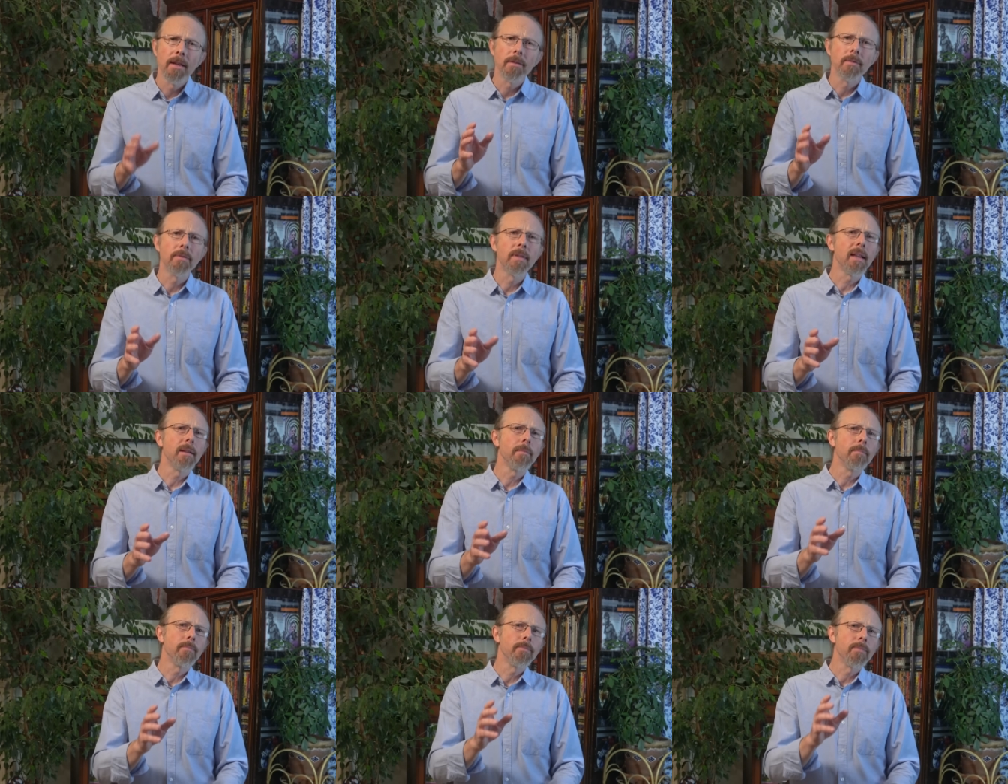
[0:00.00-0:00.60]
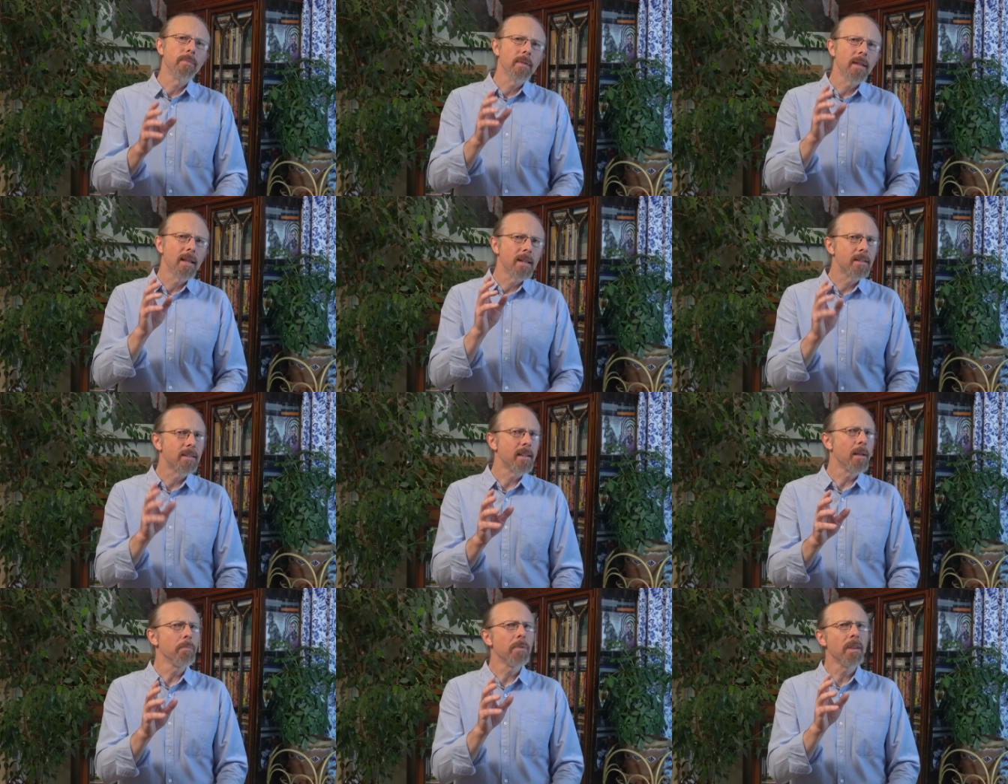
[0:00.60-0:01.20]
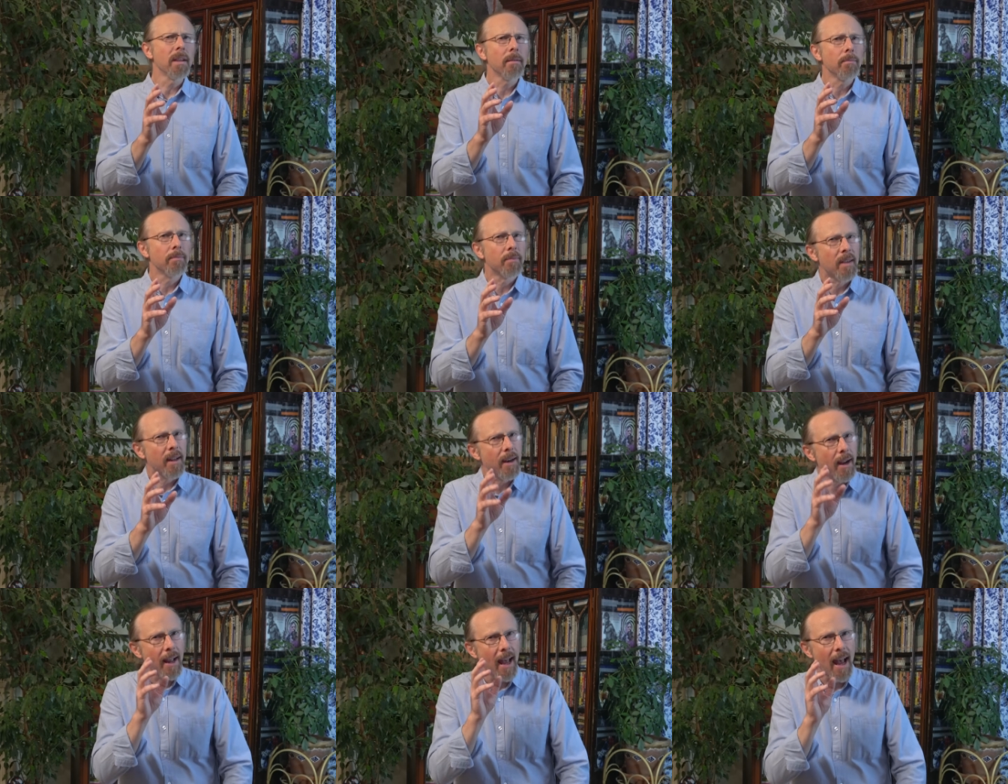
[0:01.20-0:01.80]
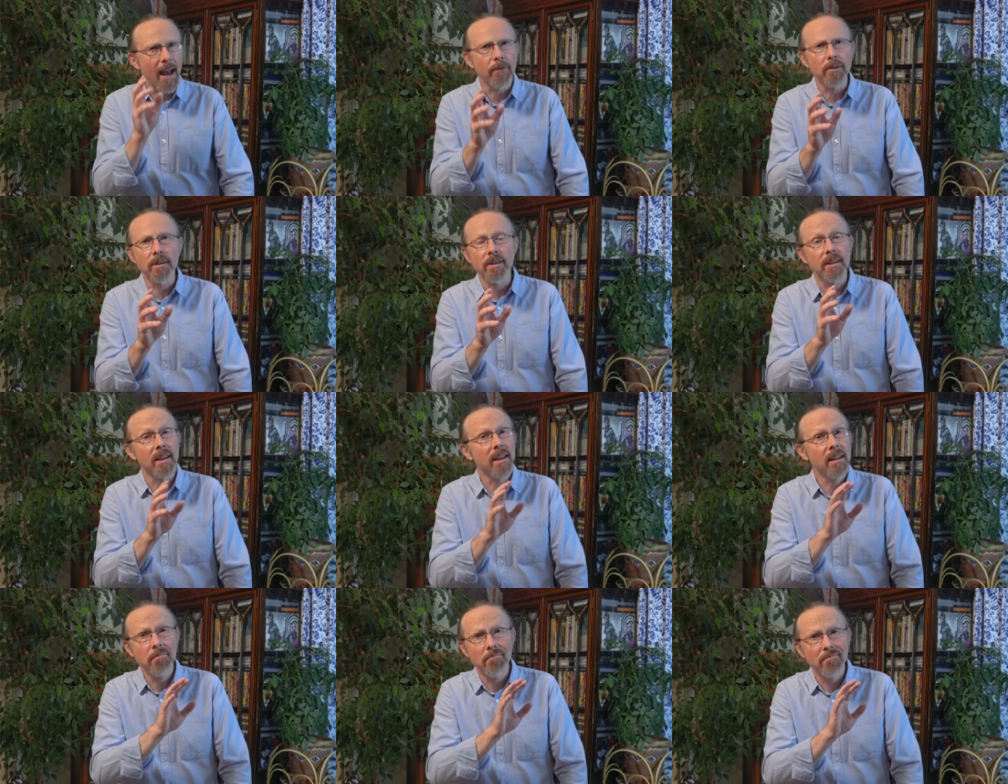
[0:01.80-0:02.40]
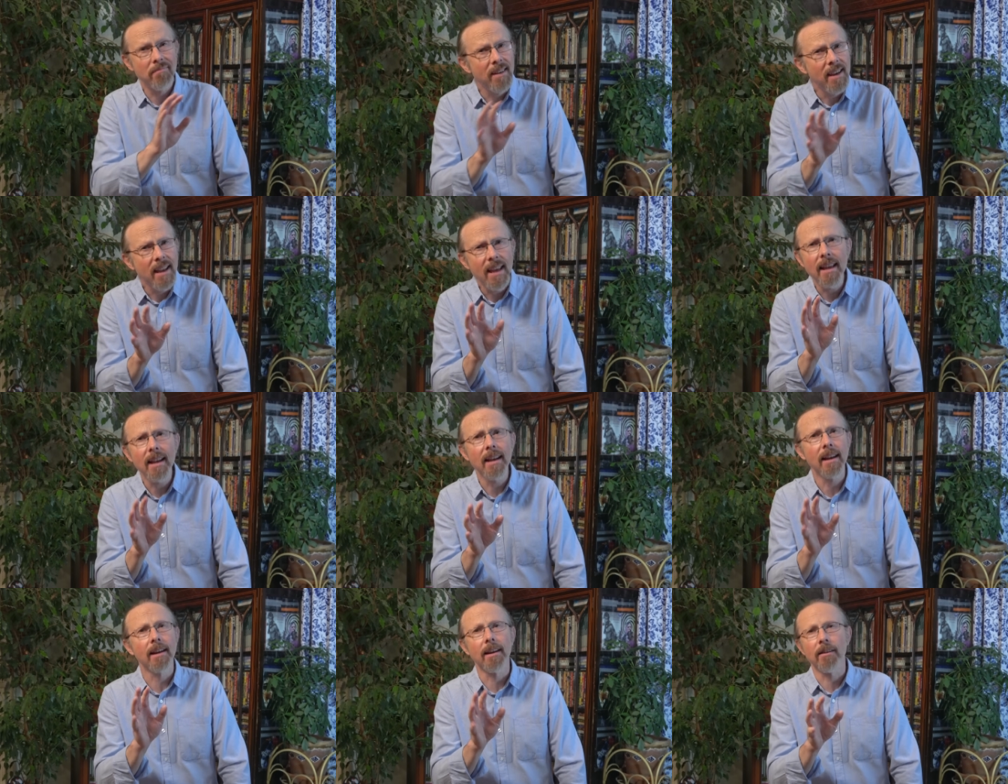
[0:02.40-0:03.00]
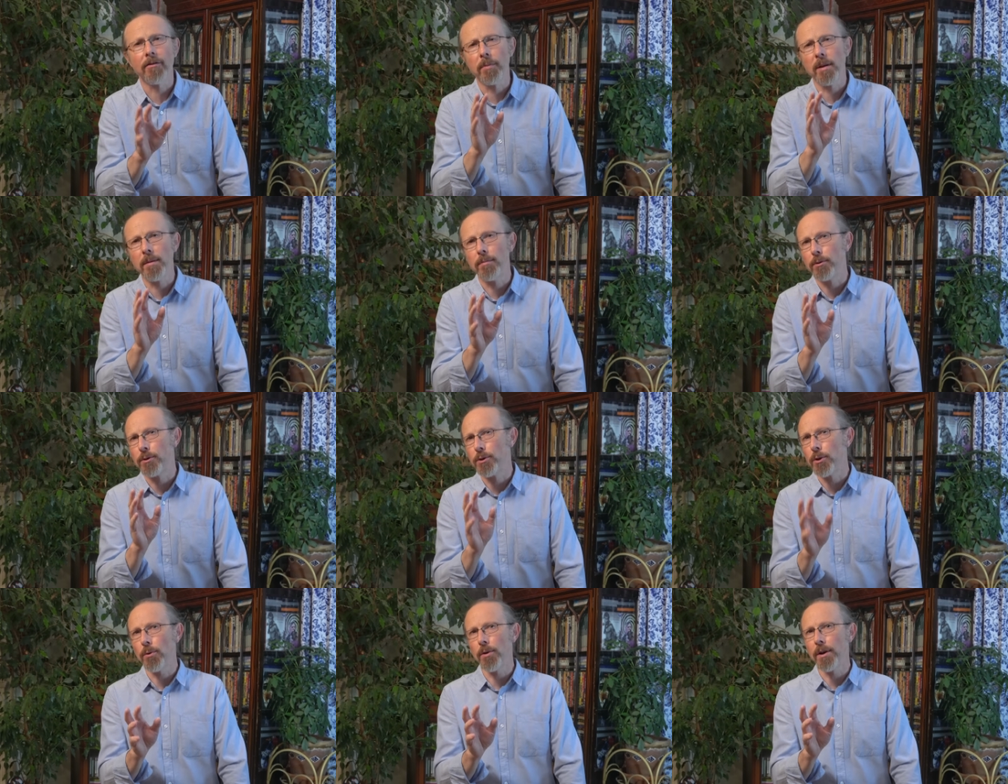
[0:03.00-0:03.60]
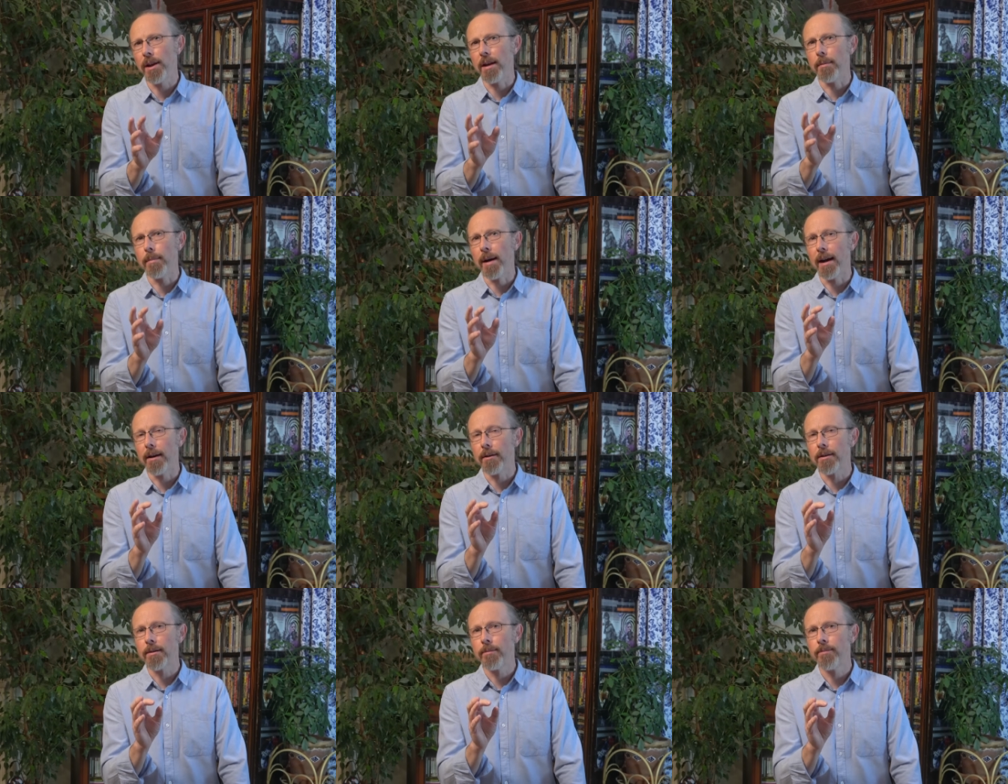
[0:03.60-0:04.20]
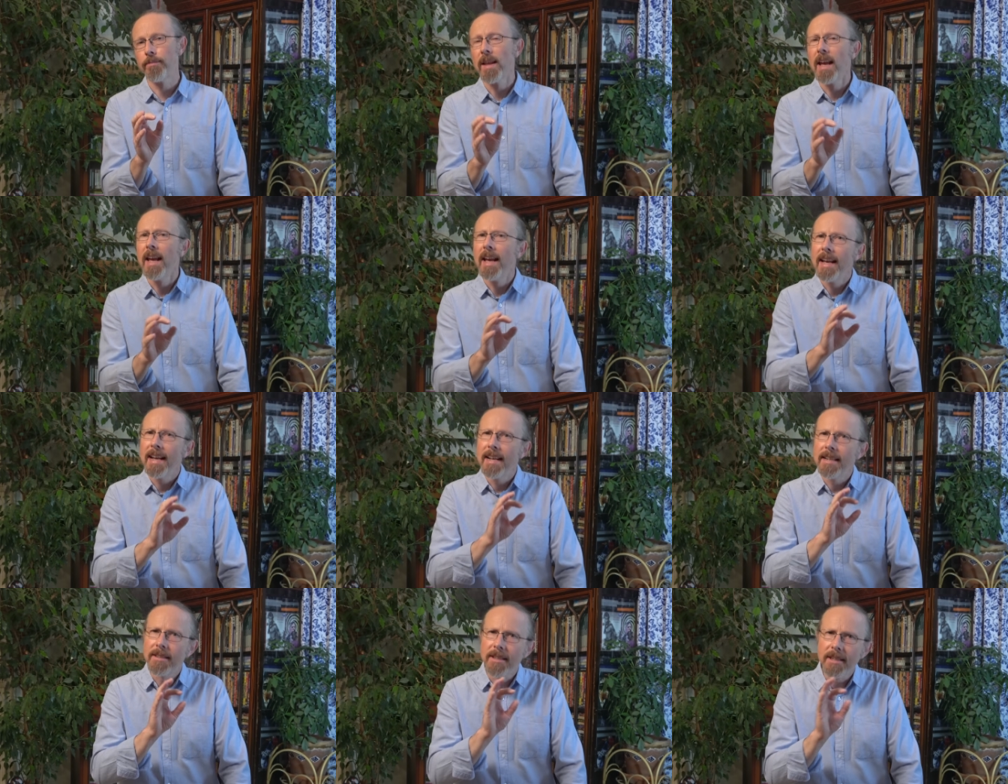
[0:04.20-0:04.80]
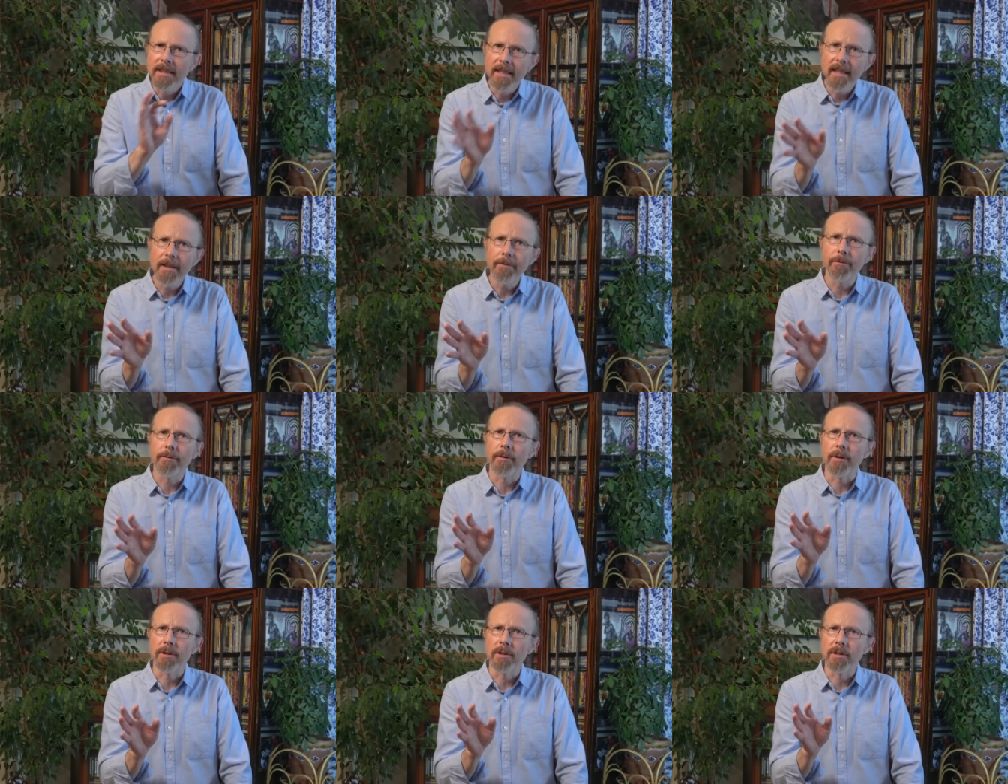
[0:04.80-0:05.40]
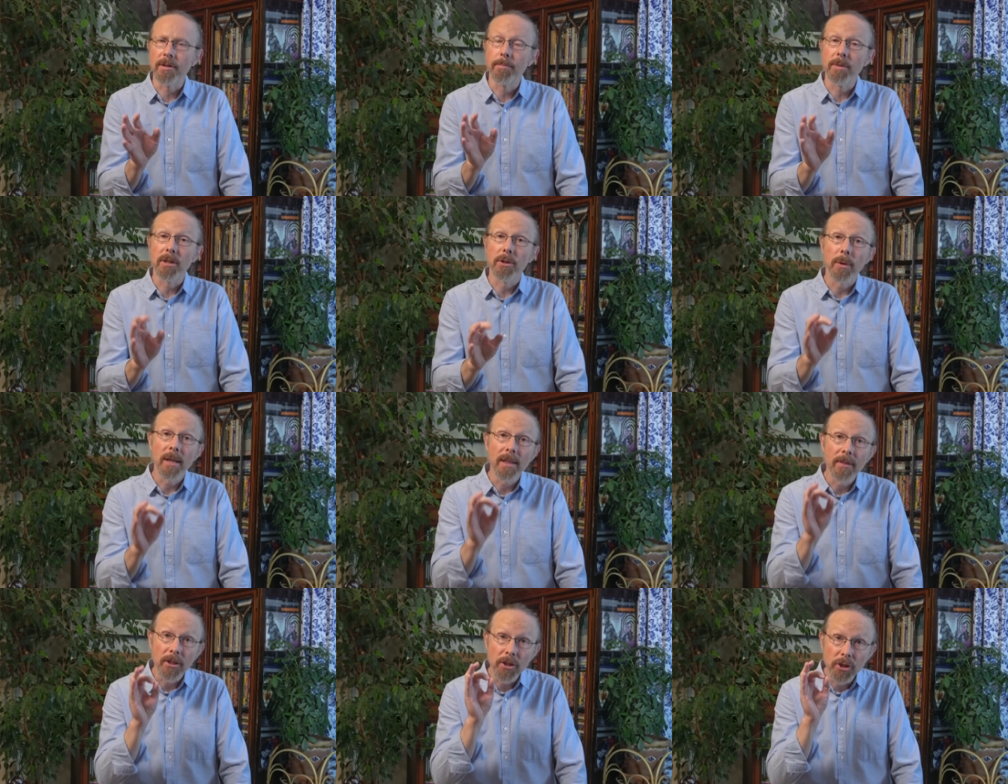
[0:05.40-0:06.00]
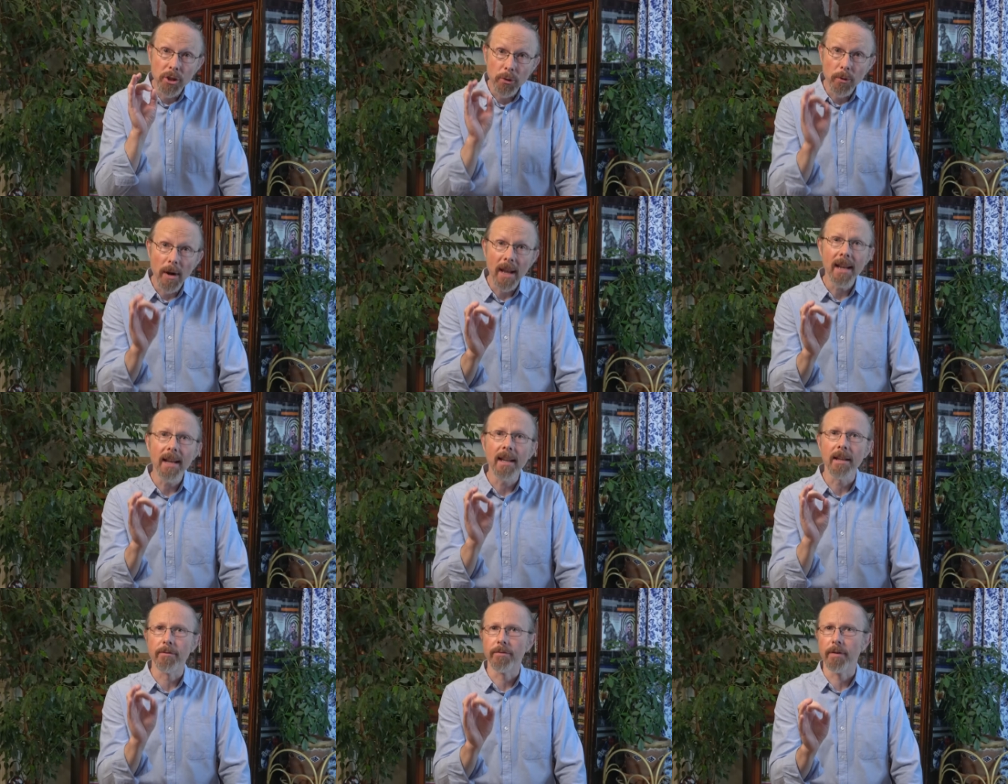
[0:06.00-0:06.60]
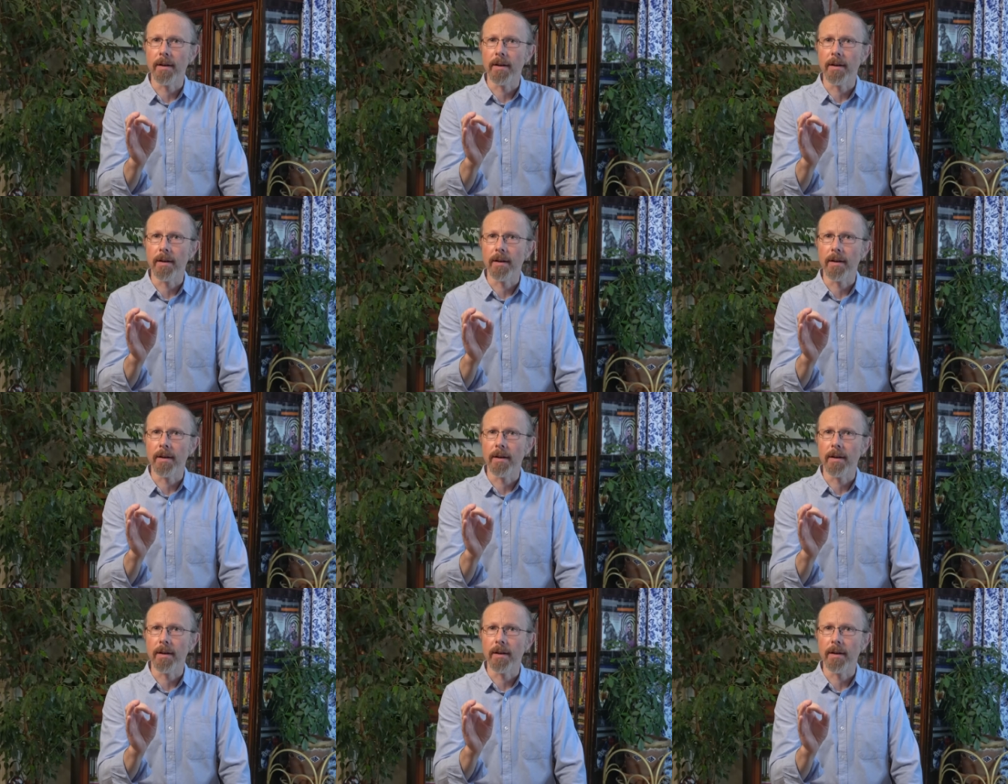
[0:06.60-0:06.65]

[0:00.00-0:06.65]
Then, something that I haven't seen nearly enough people talking about is the difference between the training